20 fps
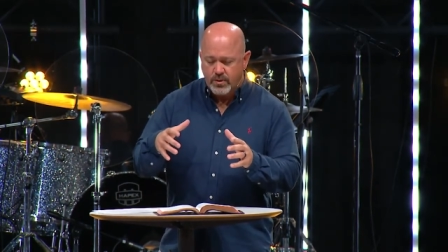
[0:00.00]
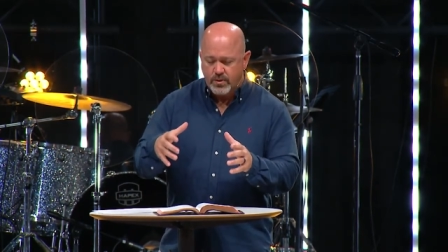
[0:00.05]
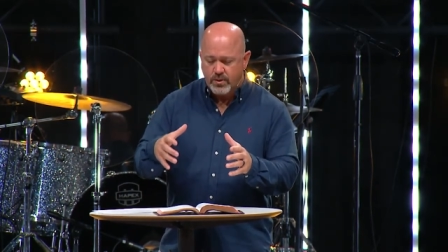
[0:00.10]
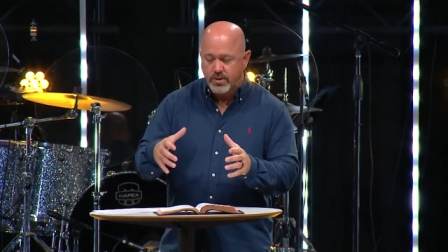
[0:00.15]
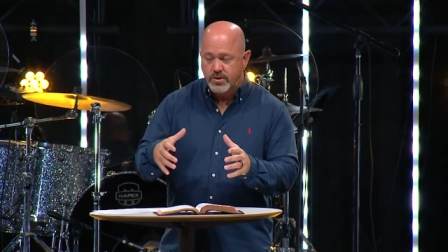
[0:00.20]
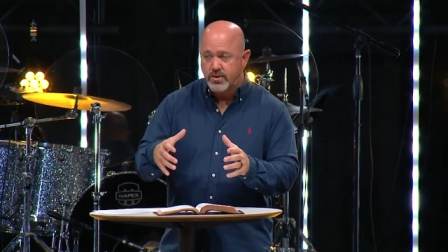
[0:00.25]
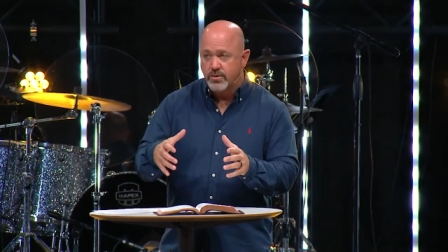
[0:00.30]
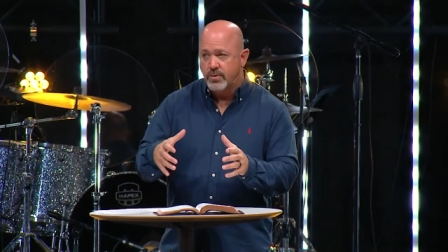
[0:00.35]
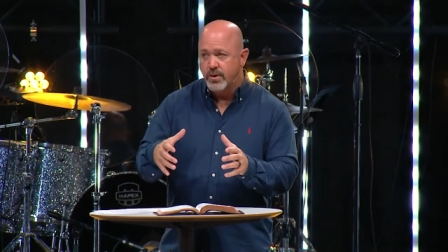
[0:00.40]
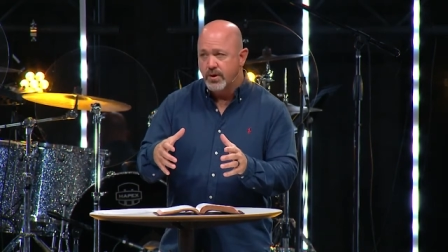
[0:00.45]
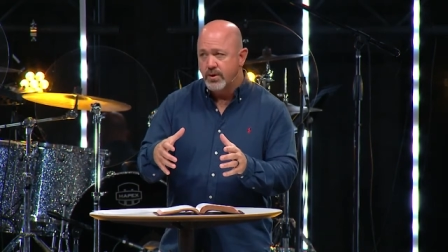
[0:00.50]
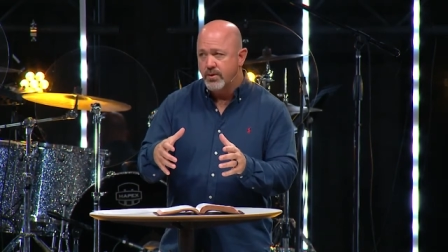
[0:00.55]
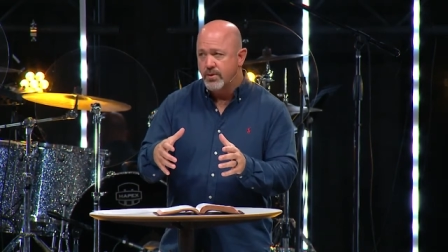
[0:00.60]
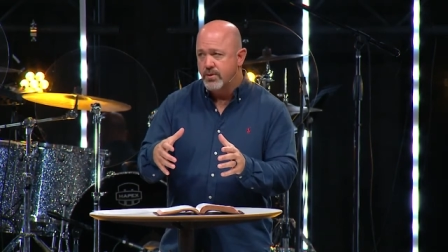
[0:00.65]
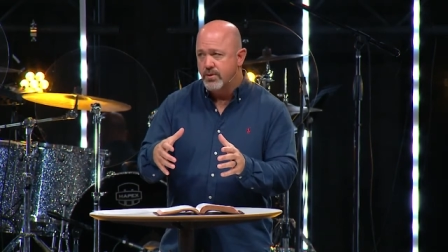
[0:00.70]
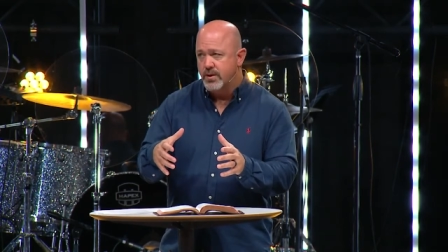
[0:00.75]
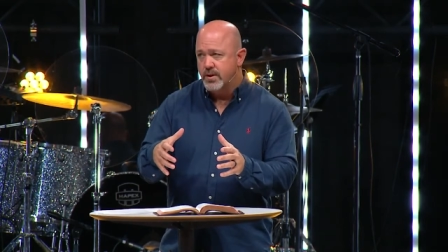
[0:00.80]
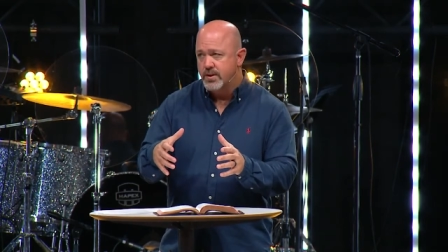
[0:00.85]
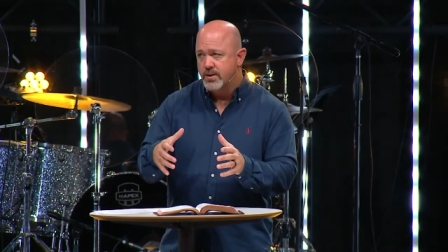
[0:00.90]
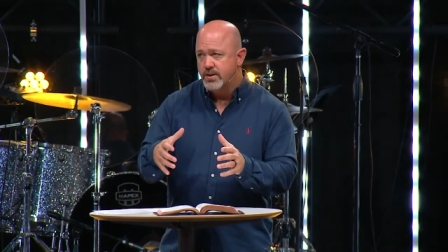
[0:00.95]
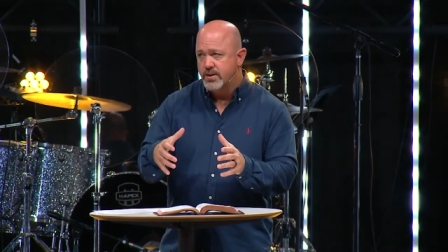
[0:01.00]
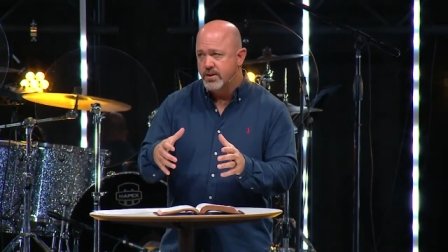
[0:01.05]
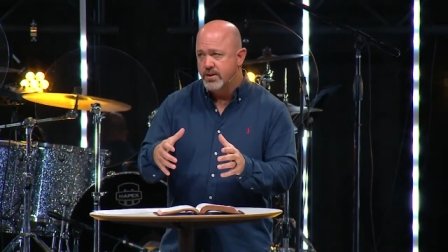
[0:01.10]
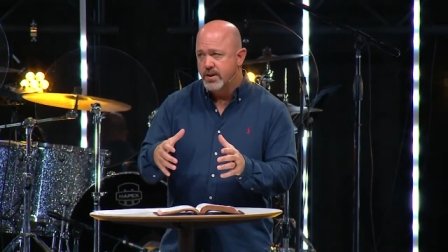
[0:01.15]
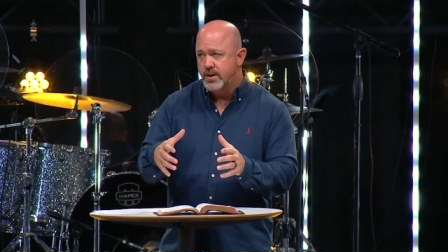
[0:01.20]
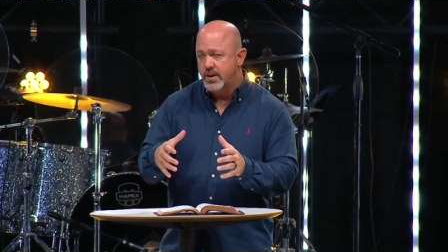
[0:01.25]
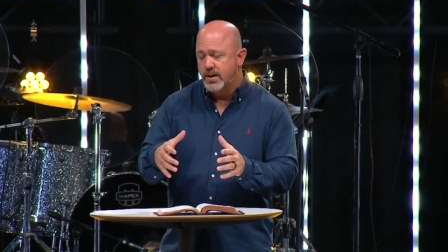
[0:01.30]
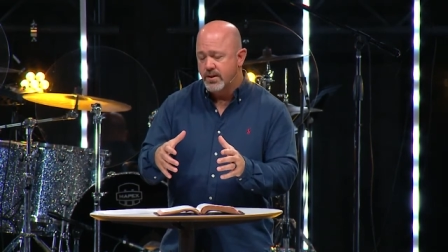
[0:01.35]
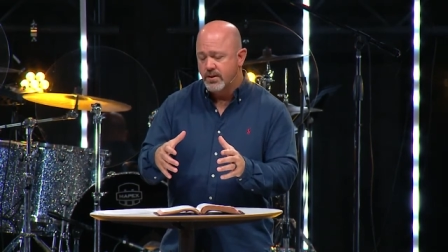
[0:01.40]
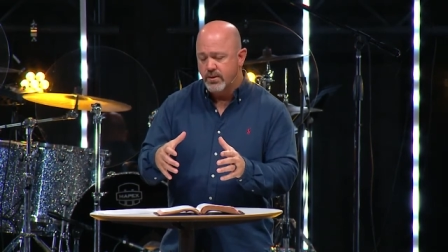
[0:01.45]
or to renew us
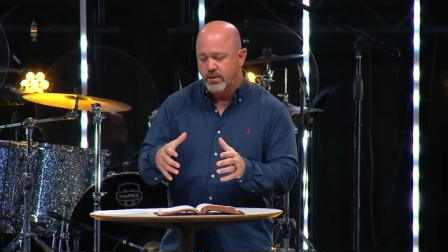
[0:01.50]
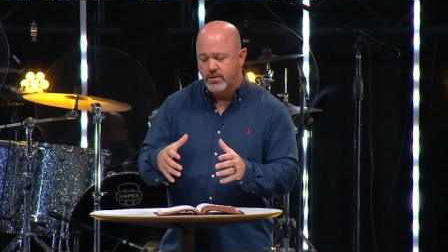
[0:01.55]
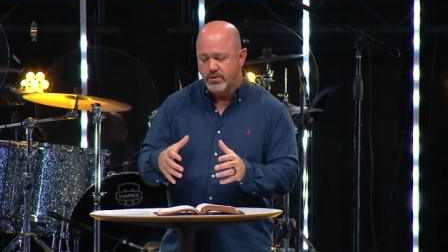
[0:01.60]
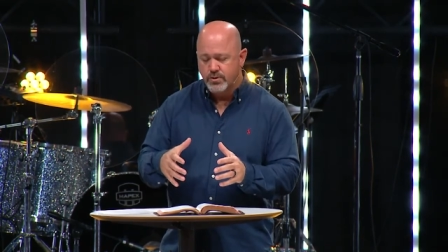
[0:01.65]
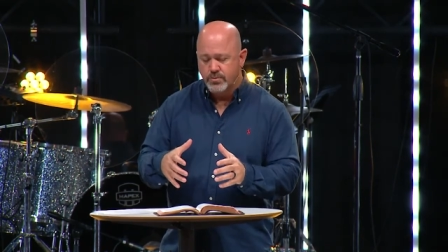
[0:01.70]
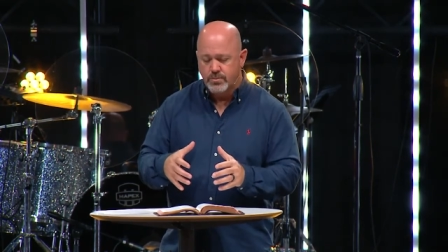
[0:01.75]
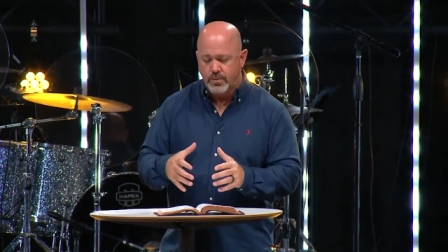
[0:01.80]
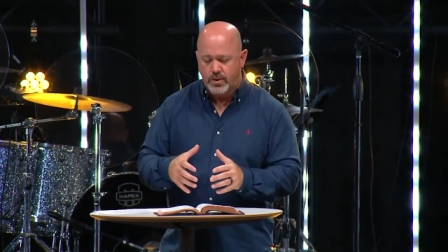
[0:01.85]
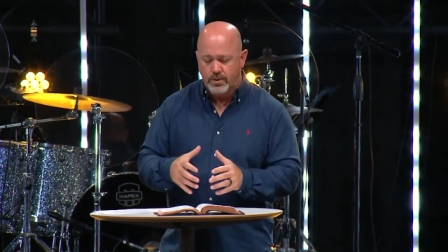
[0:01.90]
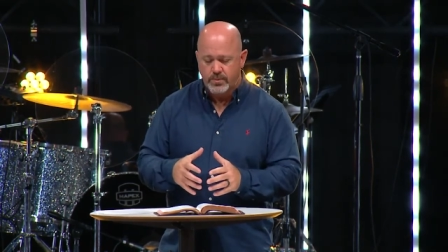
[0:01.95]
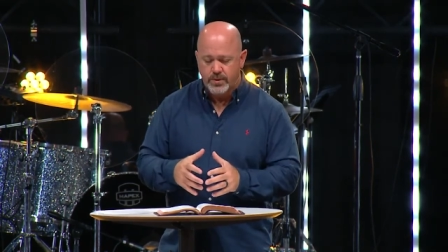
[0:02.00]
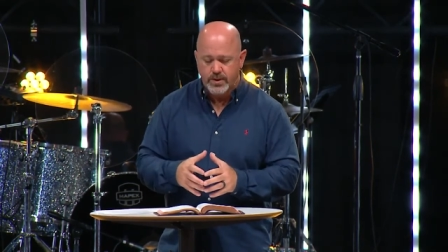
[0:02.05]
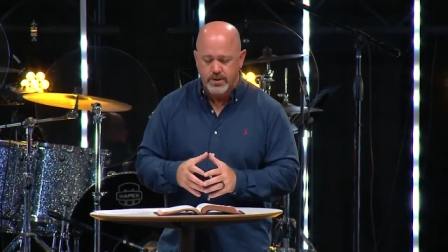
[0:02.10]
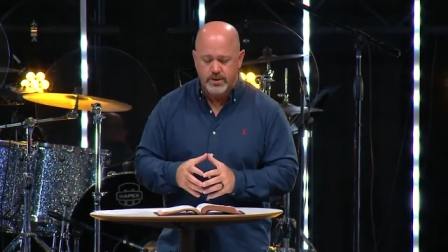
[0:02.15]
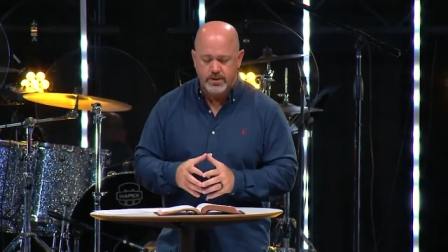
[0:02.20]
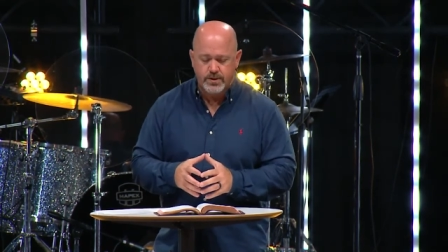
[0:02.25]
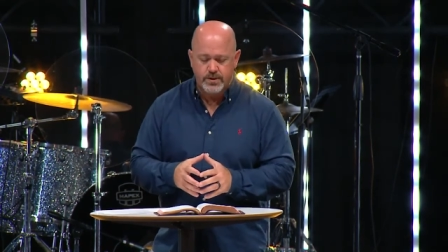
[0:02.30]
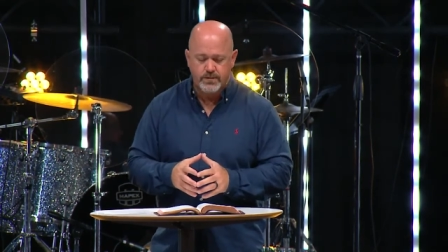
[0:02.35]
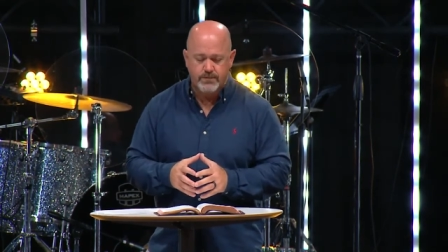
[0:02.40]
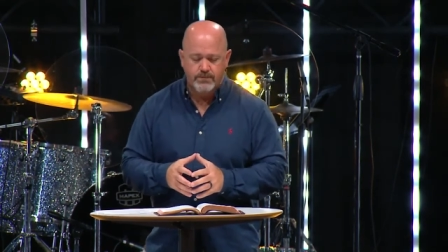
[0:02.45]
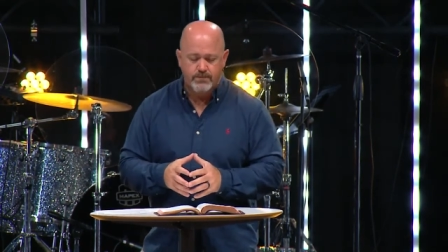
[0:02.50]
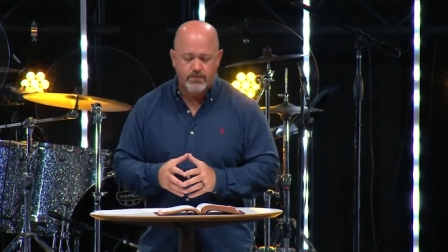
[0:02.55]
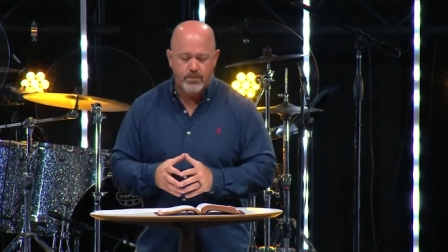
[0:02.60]
in those moments.